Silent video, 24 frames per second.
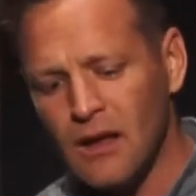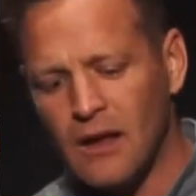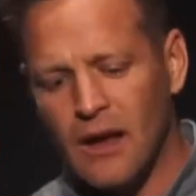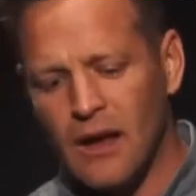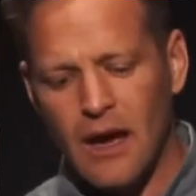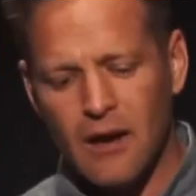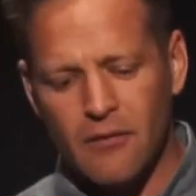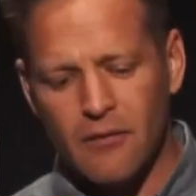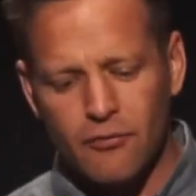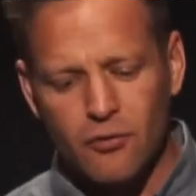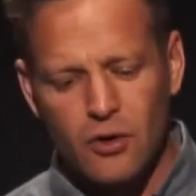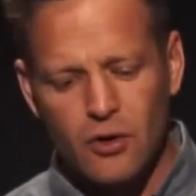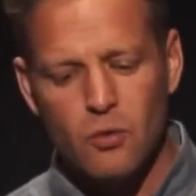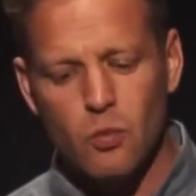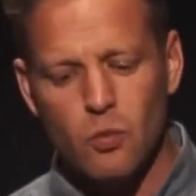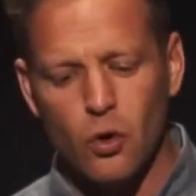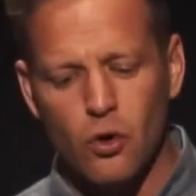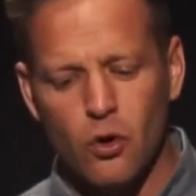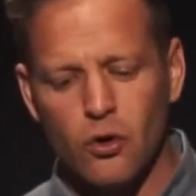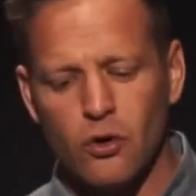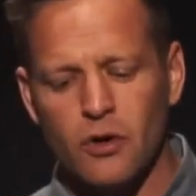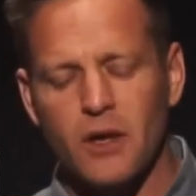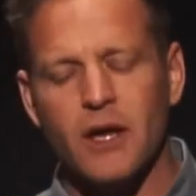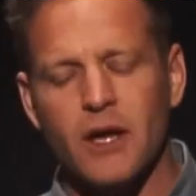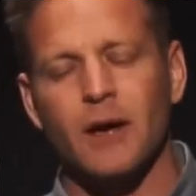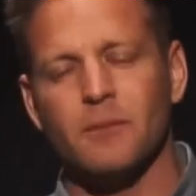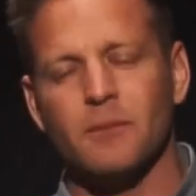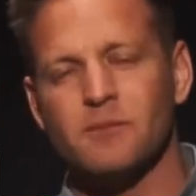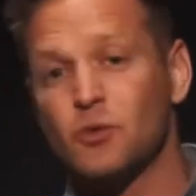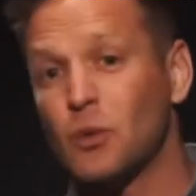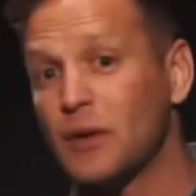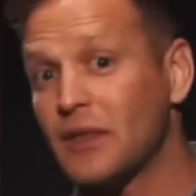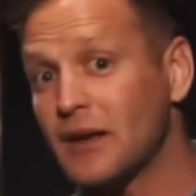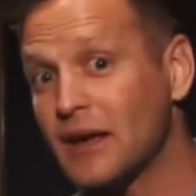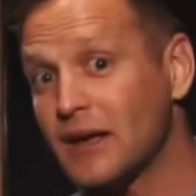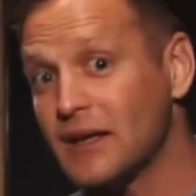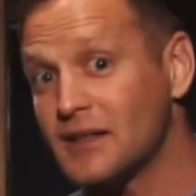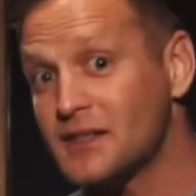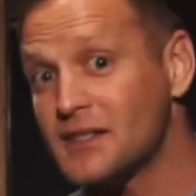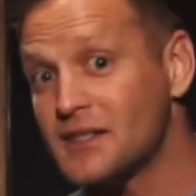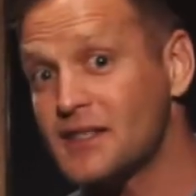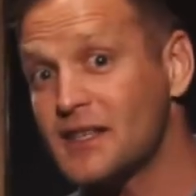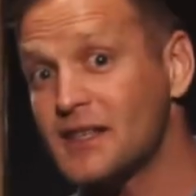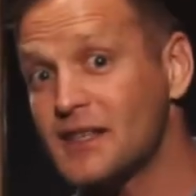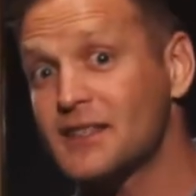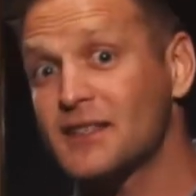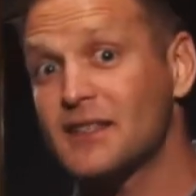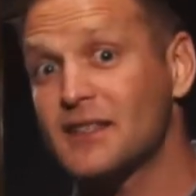every word comes with a
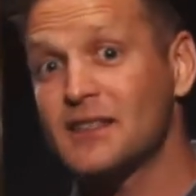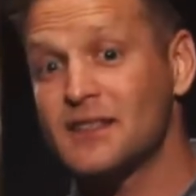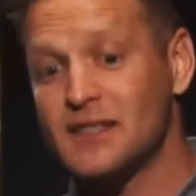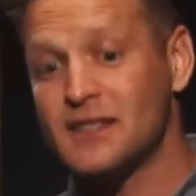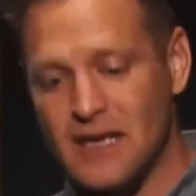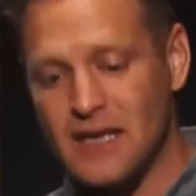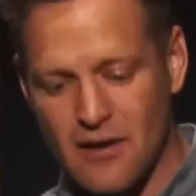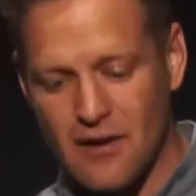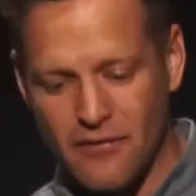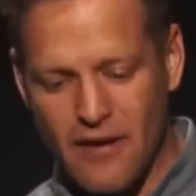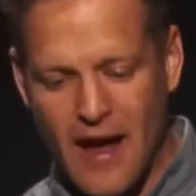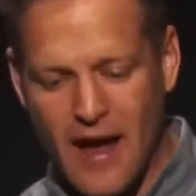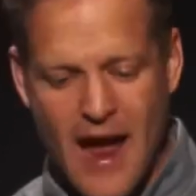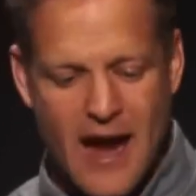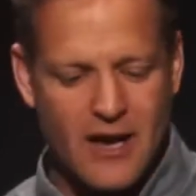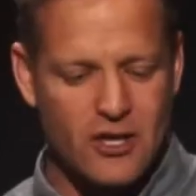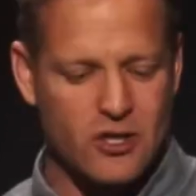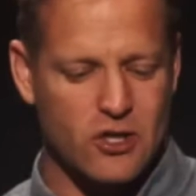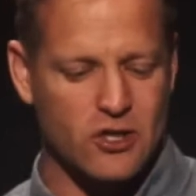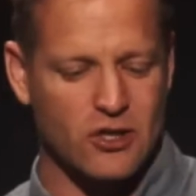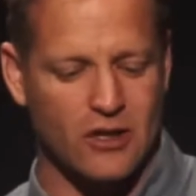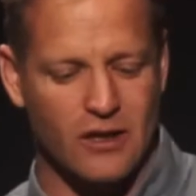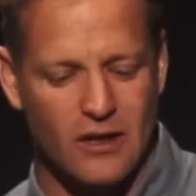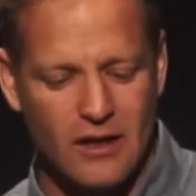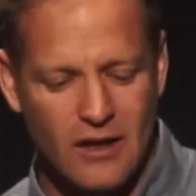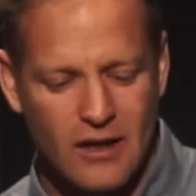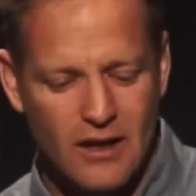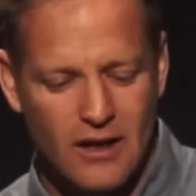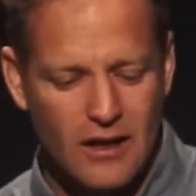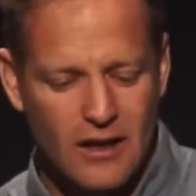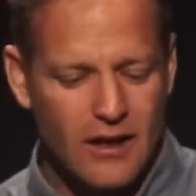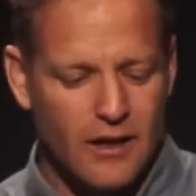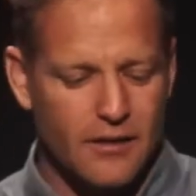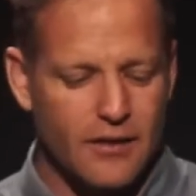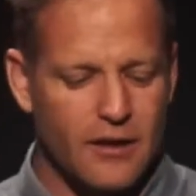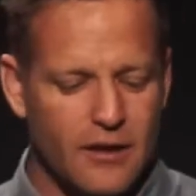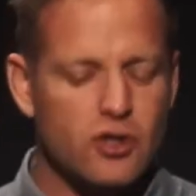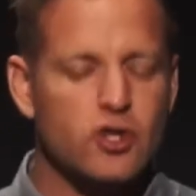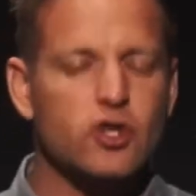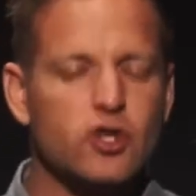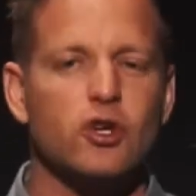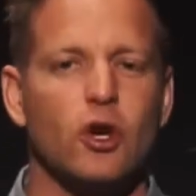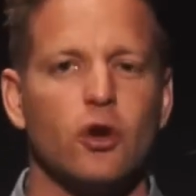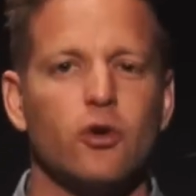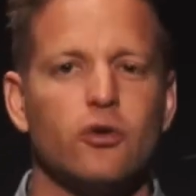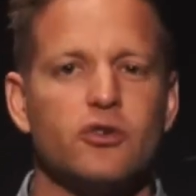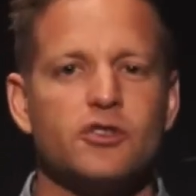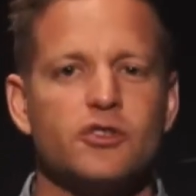consistency of action that
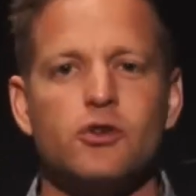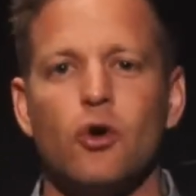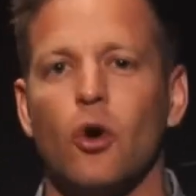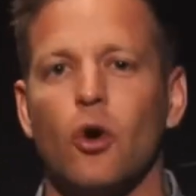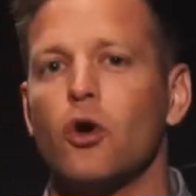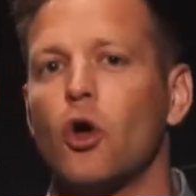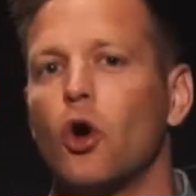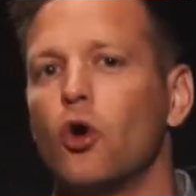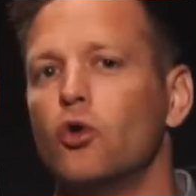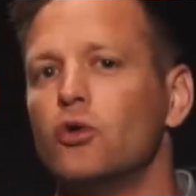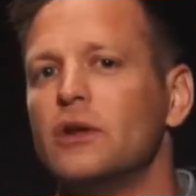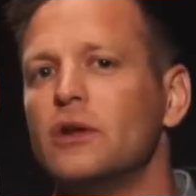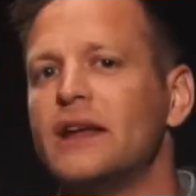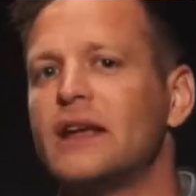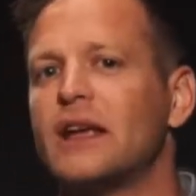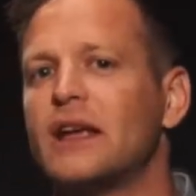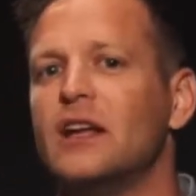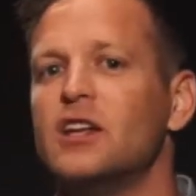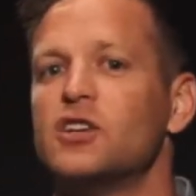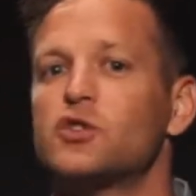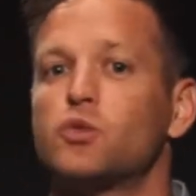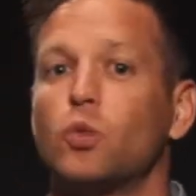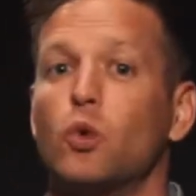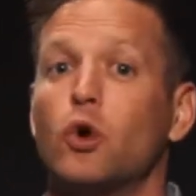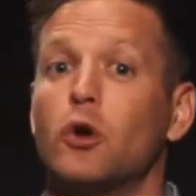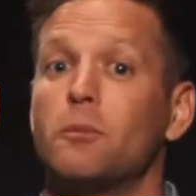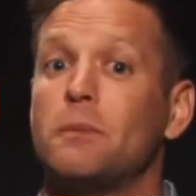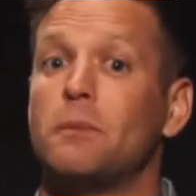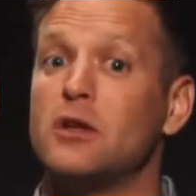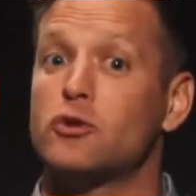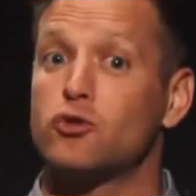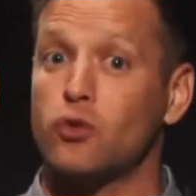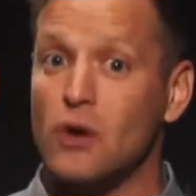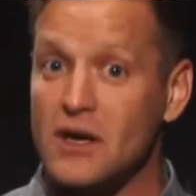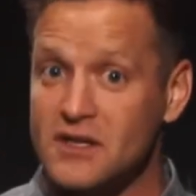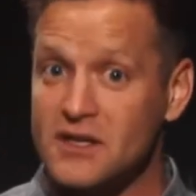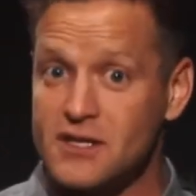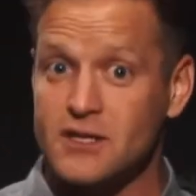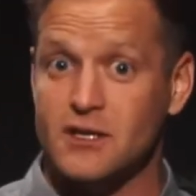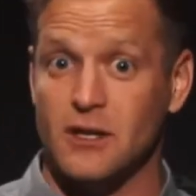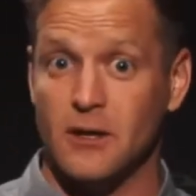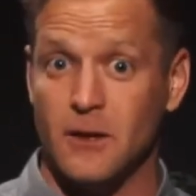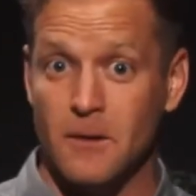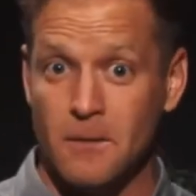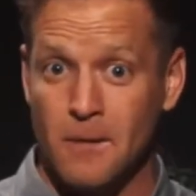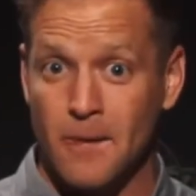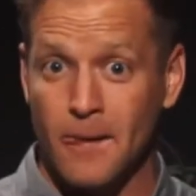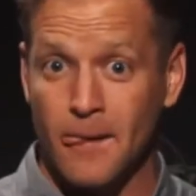shows not only can His word be
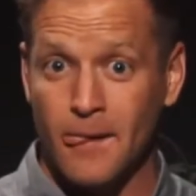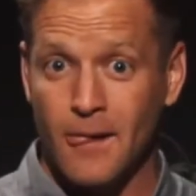trusted,